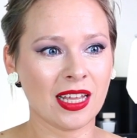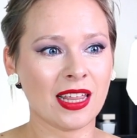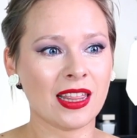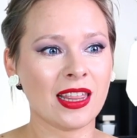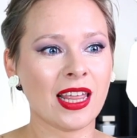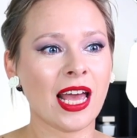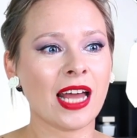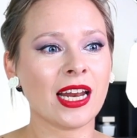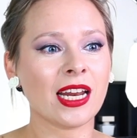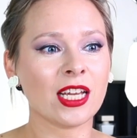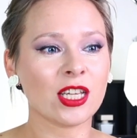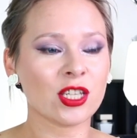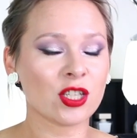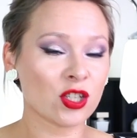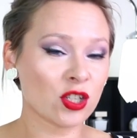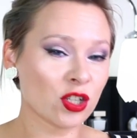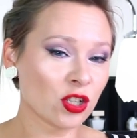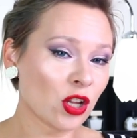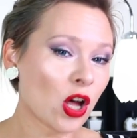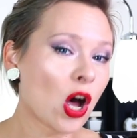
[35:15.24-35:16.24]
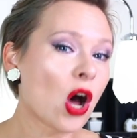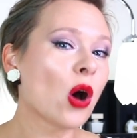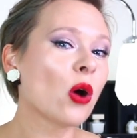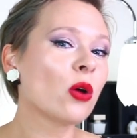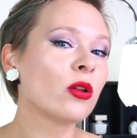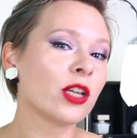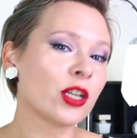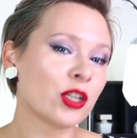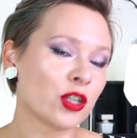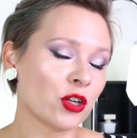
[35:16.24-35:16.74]
that is
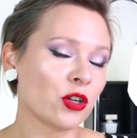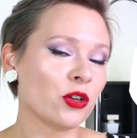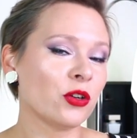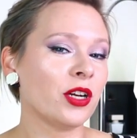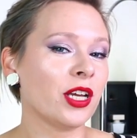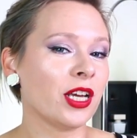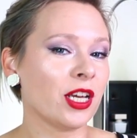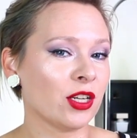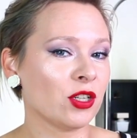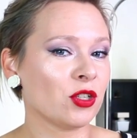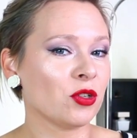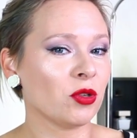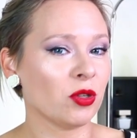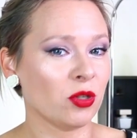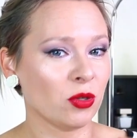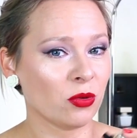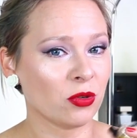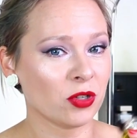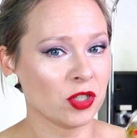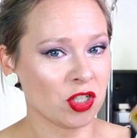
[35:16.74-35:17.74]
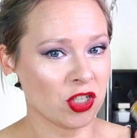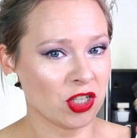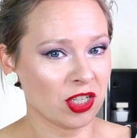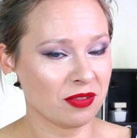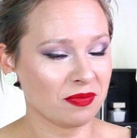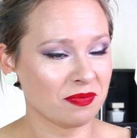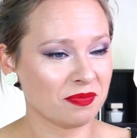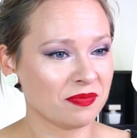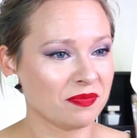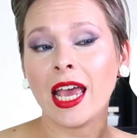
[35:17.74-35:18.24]
slowly turning into an
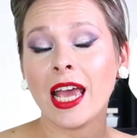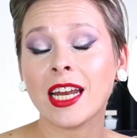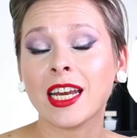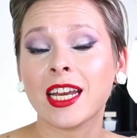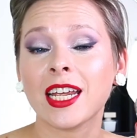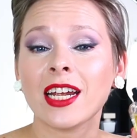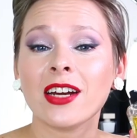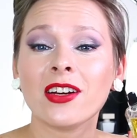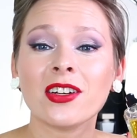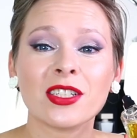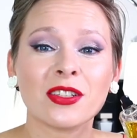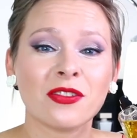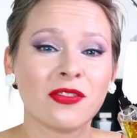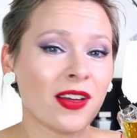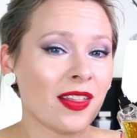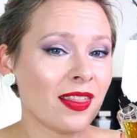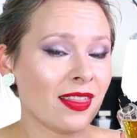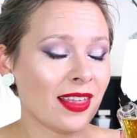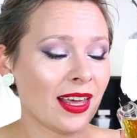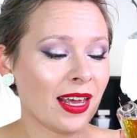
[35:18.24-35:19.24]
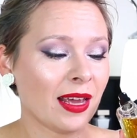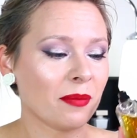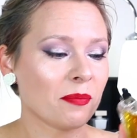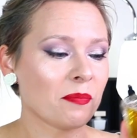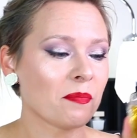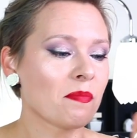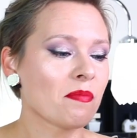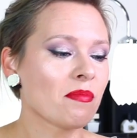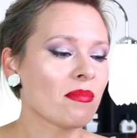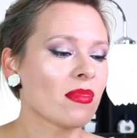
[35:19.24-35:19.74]
orgy. And here's a fun thing,
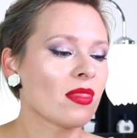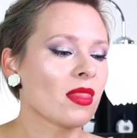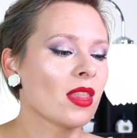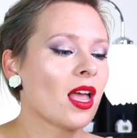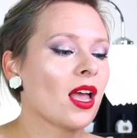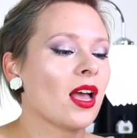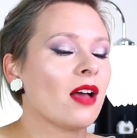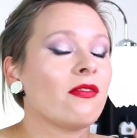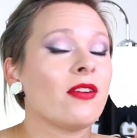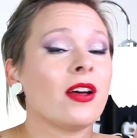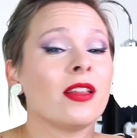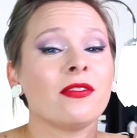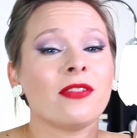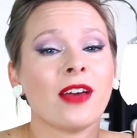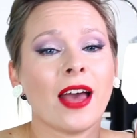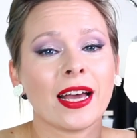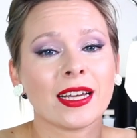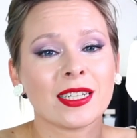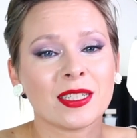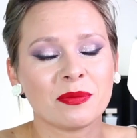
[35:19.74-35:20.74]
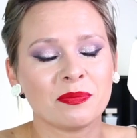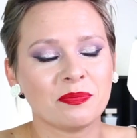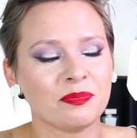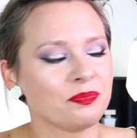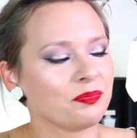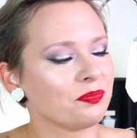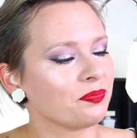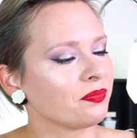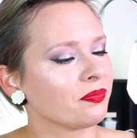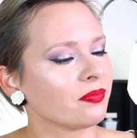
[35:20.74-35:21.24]
fun fact.
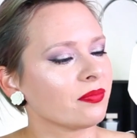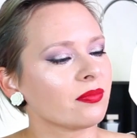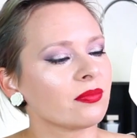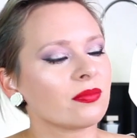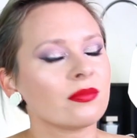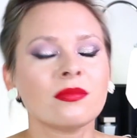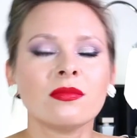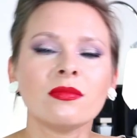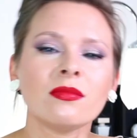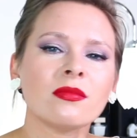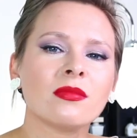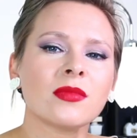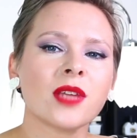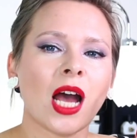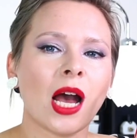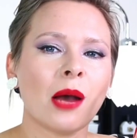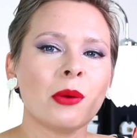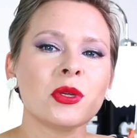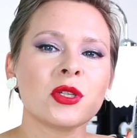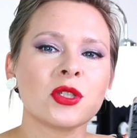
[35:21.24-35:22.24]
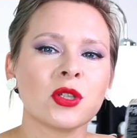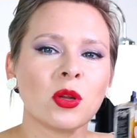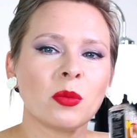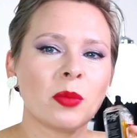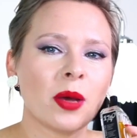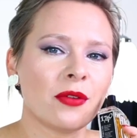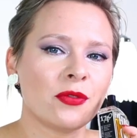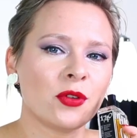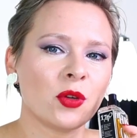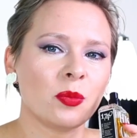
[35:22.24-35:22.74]
I was
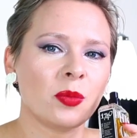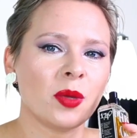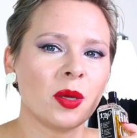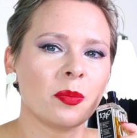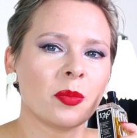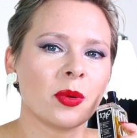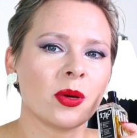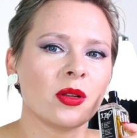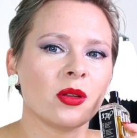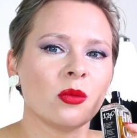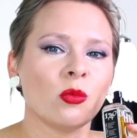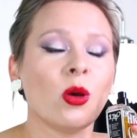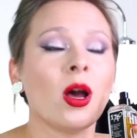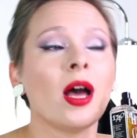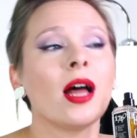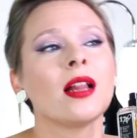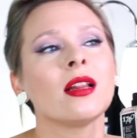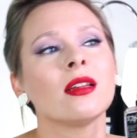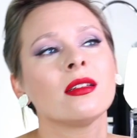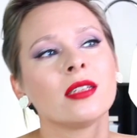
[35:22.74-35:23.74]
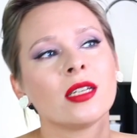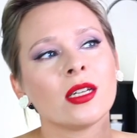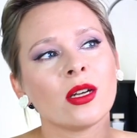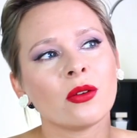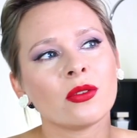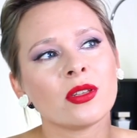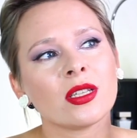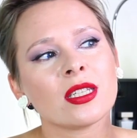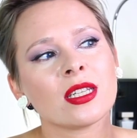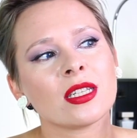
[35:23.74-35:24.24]
told by a few people, well, you
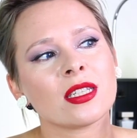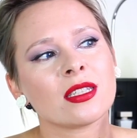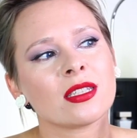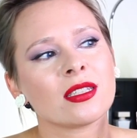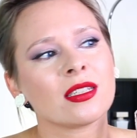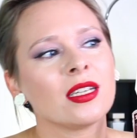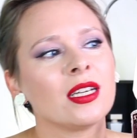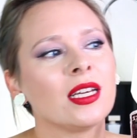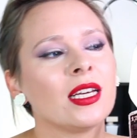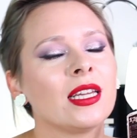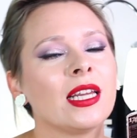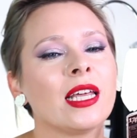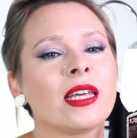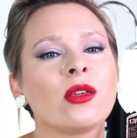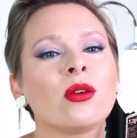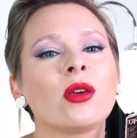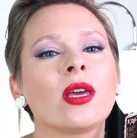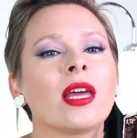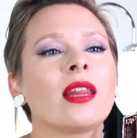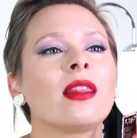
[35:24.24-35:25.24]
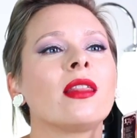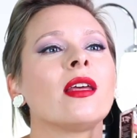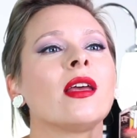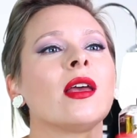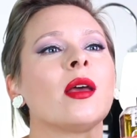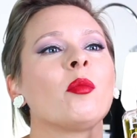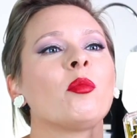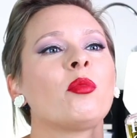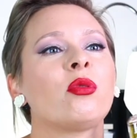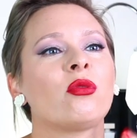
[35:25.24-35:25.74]
know, this is like, you can
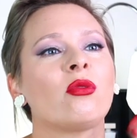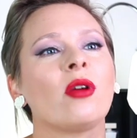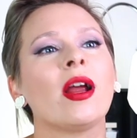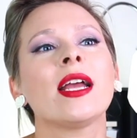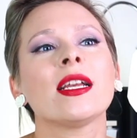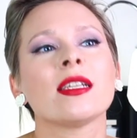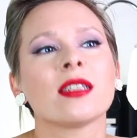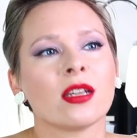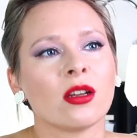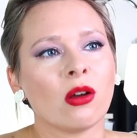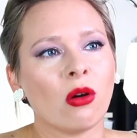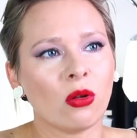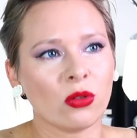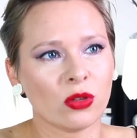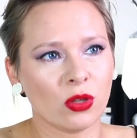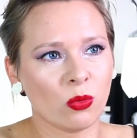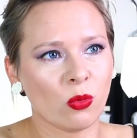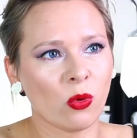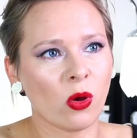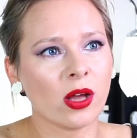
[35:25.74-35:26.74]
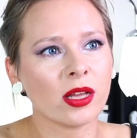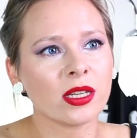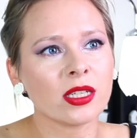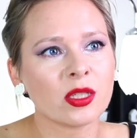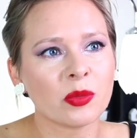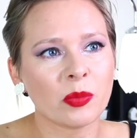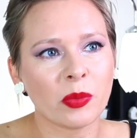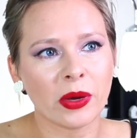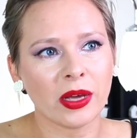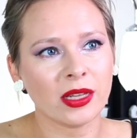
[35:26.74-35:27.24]
praise it all you
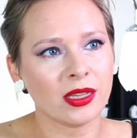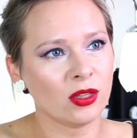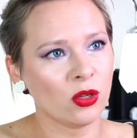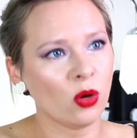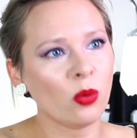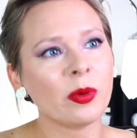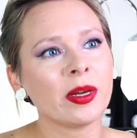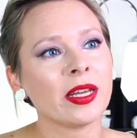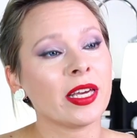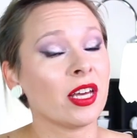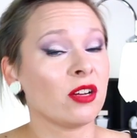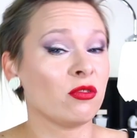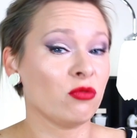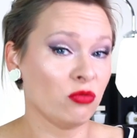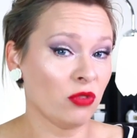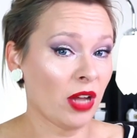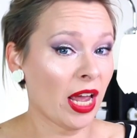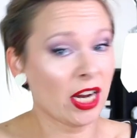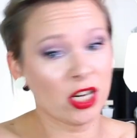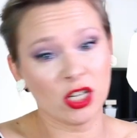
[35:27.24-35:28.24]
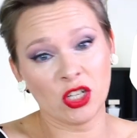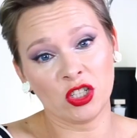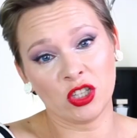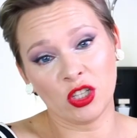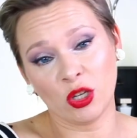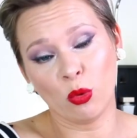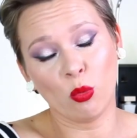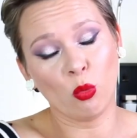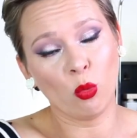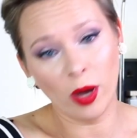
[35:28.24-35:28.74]
want, but nobody can
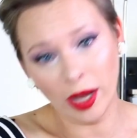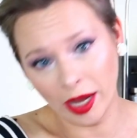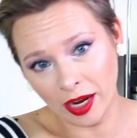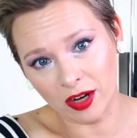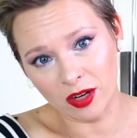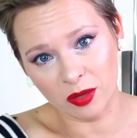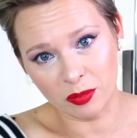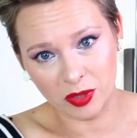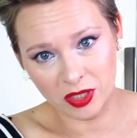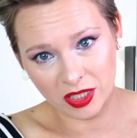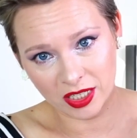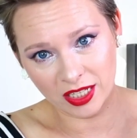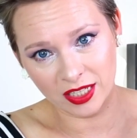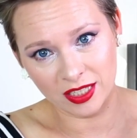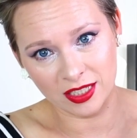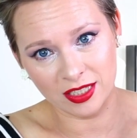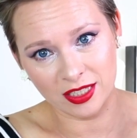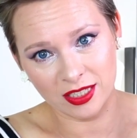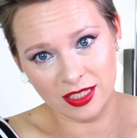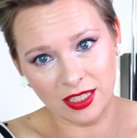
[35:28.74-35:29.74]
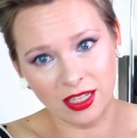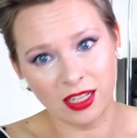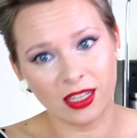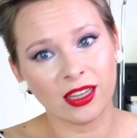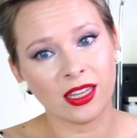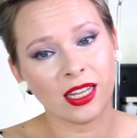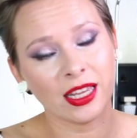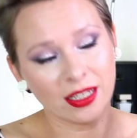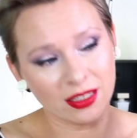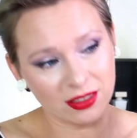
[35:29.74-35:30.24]
actually wear Marquis de
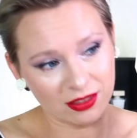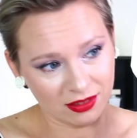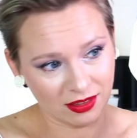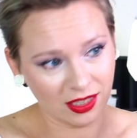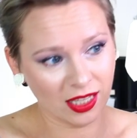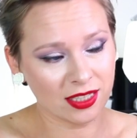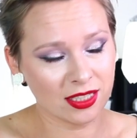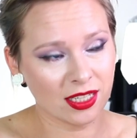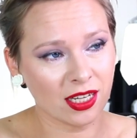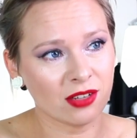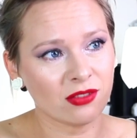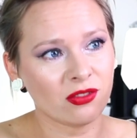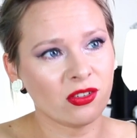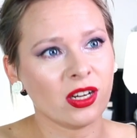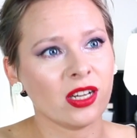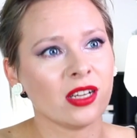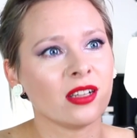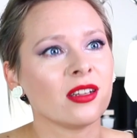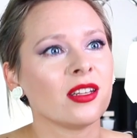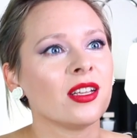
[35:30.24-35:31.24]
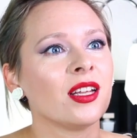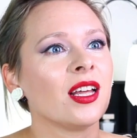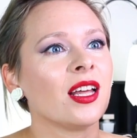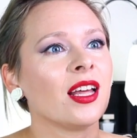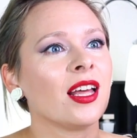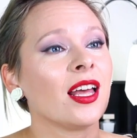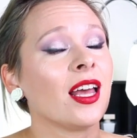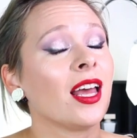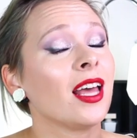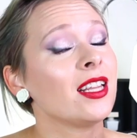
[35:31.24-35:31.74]
Sade, like, let's get real.
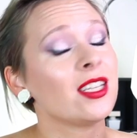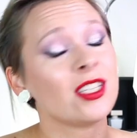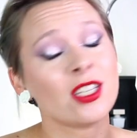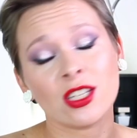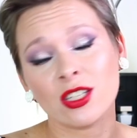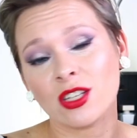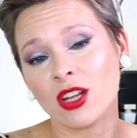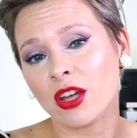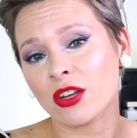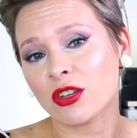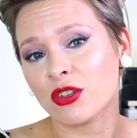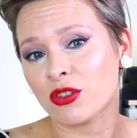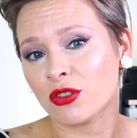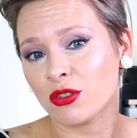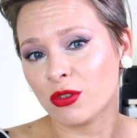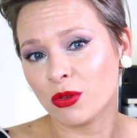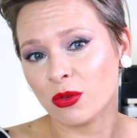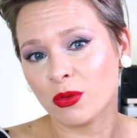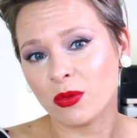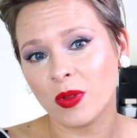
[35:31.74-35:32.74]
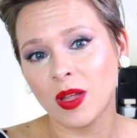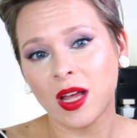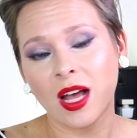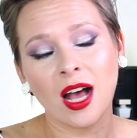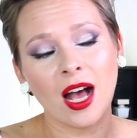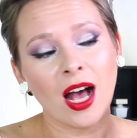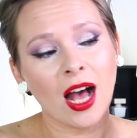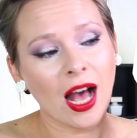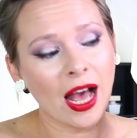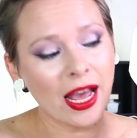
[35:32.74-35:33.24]
This is not true.
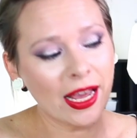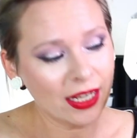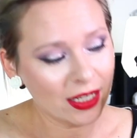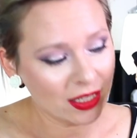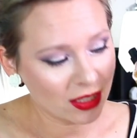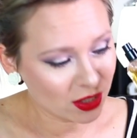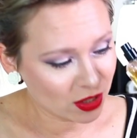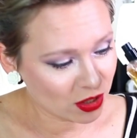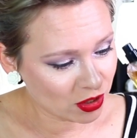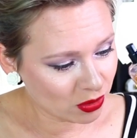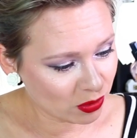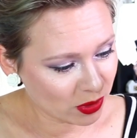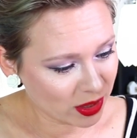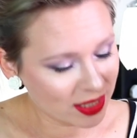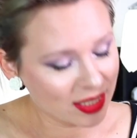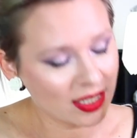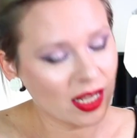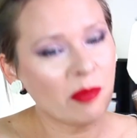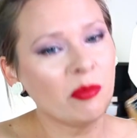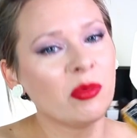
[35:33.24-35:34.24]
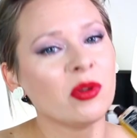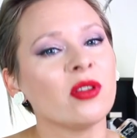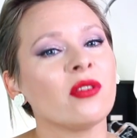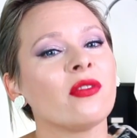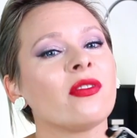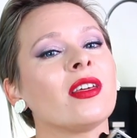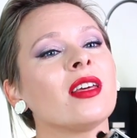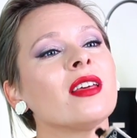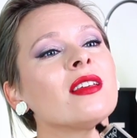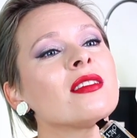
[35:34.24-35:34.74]
I took a sample
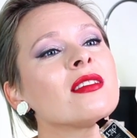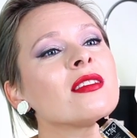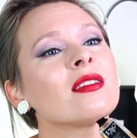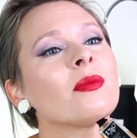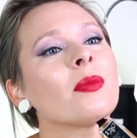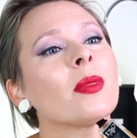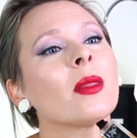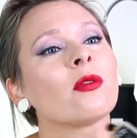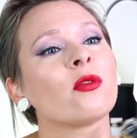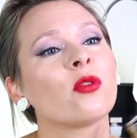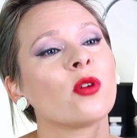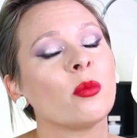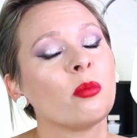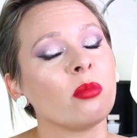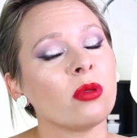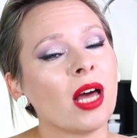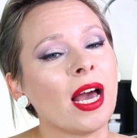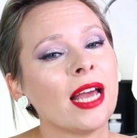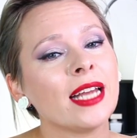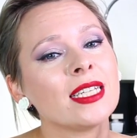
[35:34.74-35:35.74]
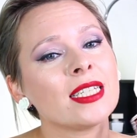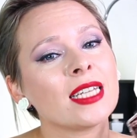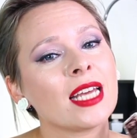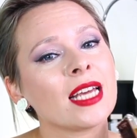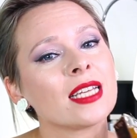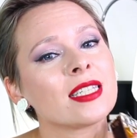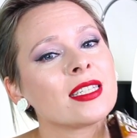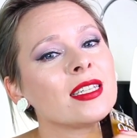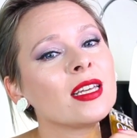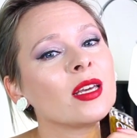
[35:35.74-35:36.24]
of this for a blind
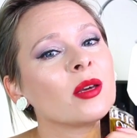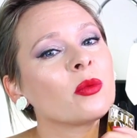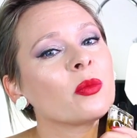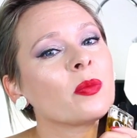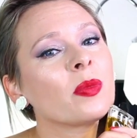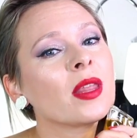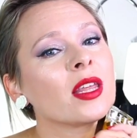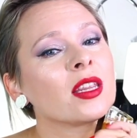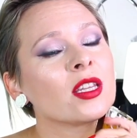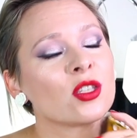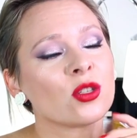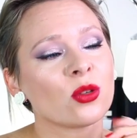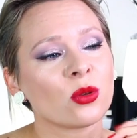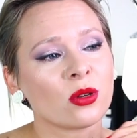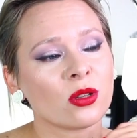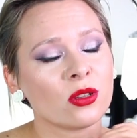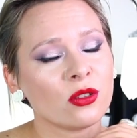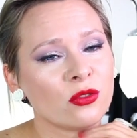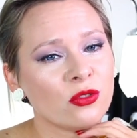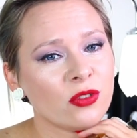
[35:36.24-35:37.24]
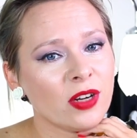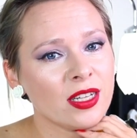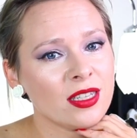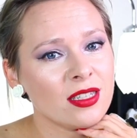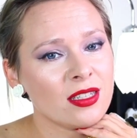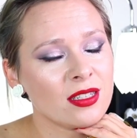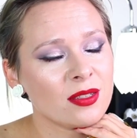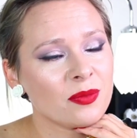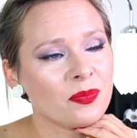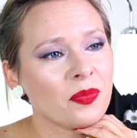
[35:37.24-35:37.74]
tasting in the circle of
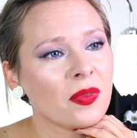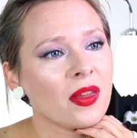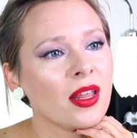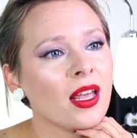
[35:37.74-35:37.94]
friends,